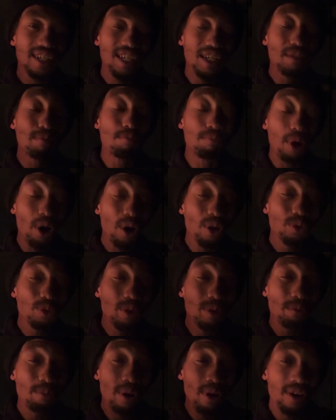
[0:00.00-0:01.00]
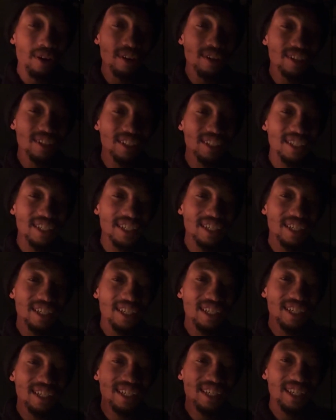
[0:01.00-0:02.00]
in Baldwin Park,
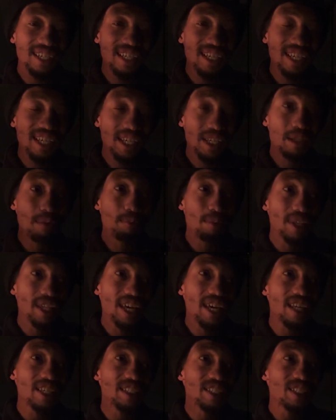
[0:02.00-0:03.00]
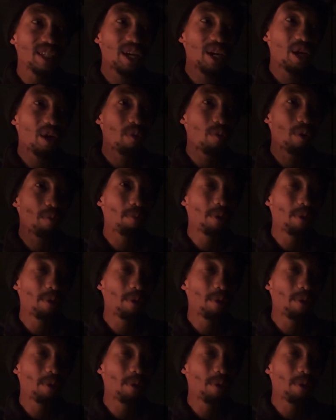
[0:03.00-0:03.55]
in a place where